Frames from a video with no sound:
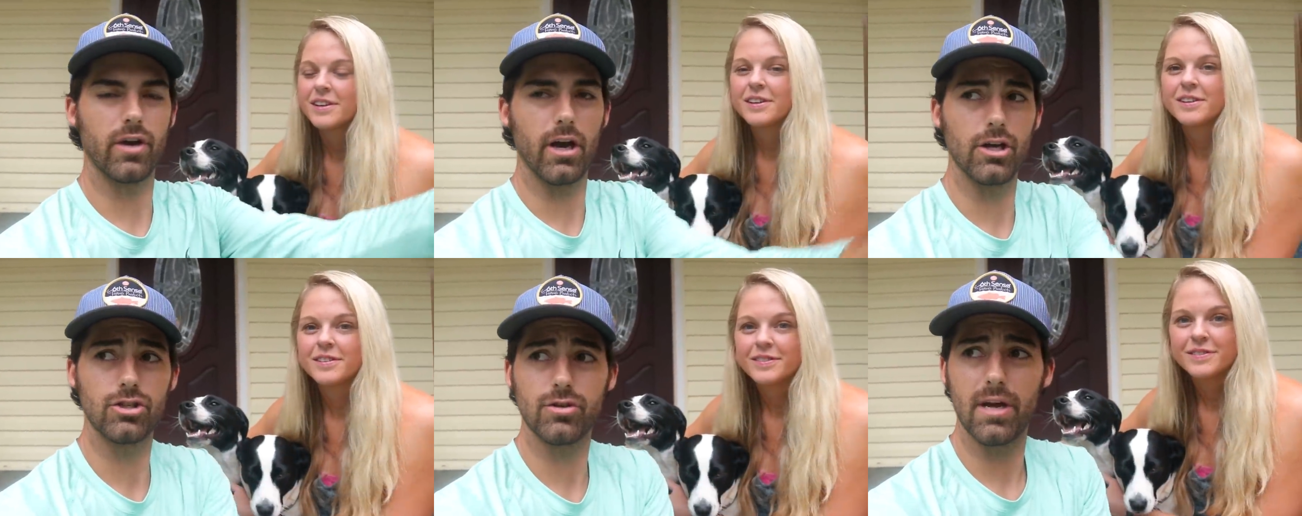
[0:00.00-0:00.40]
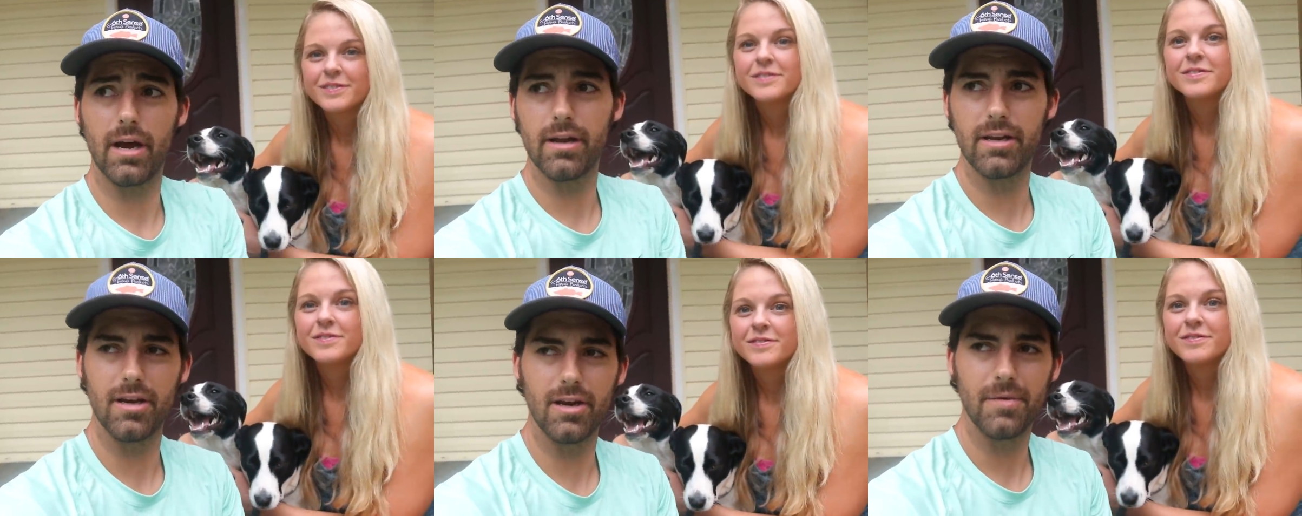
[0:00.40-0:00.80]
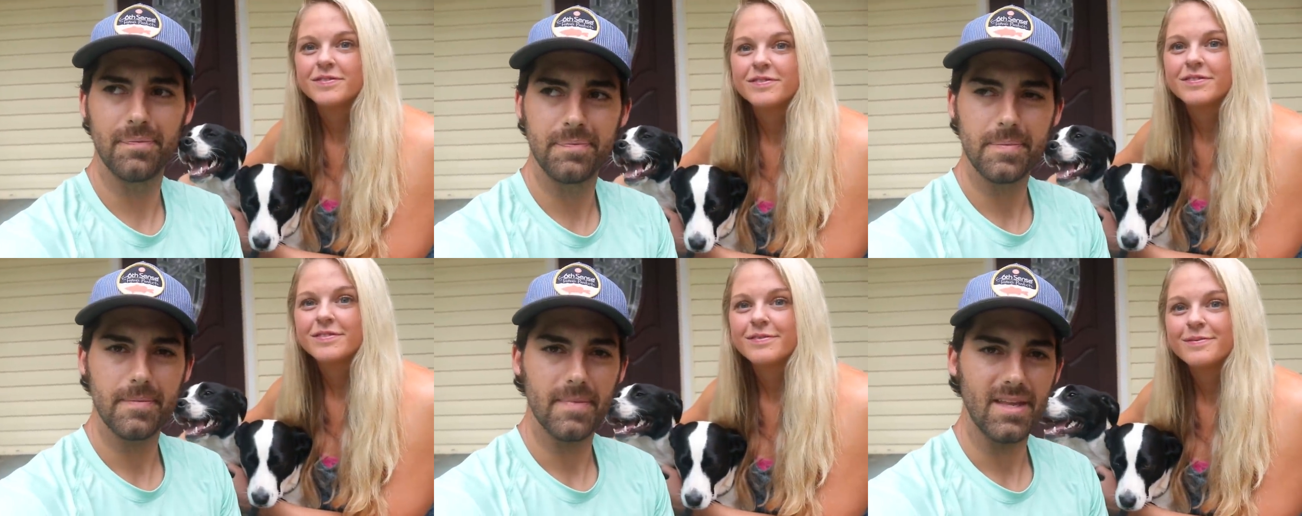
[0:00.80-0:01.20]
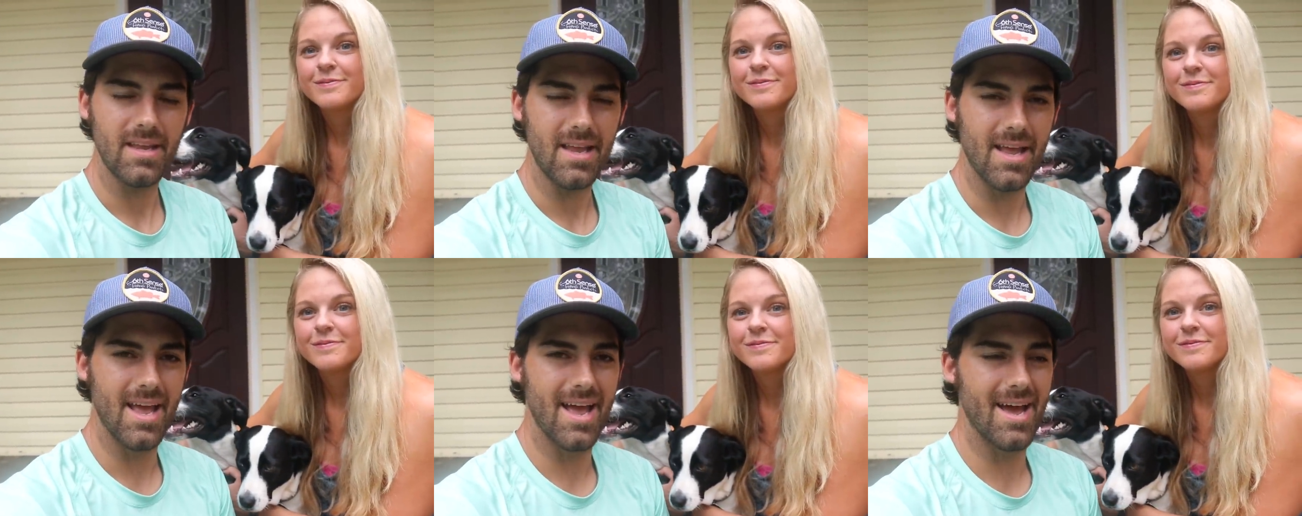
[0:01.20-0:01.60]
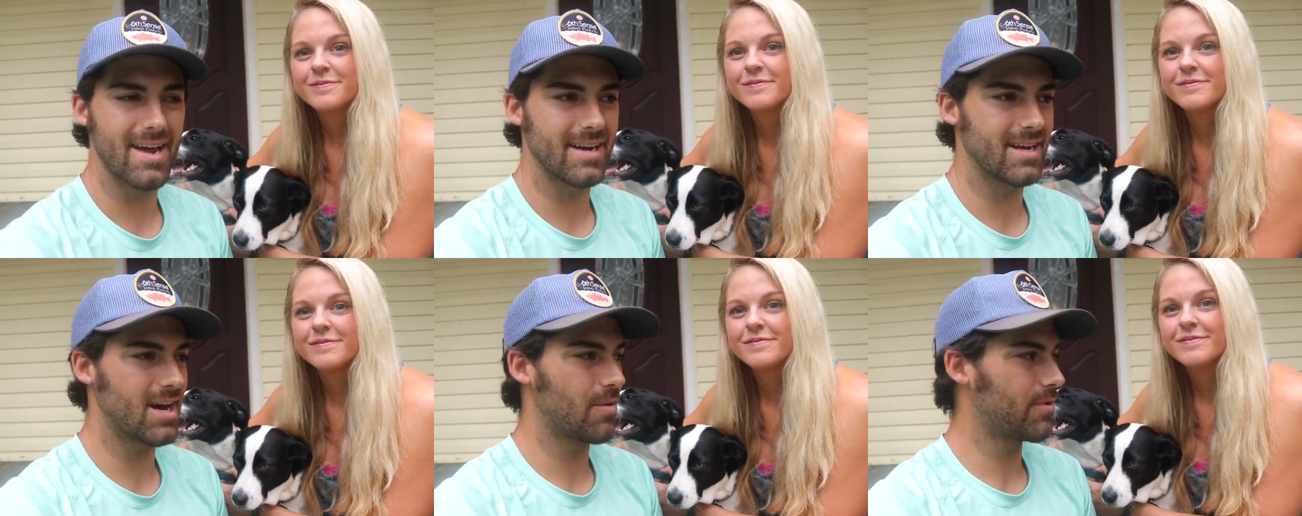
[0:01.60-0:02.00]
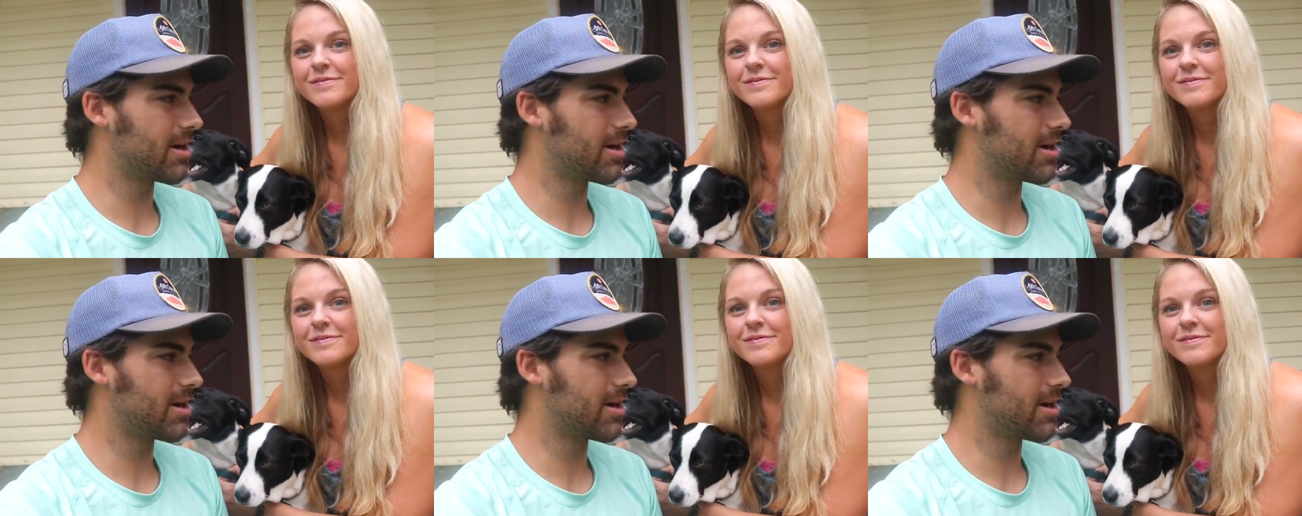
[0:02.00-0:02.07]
Speaker 1: country out here. And uh,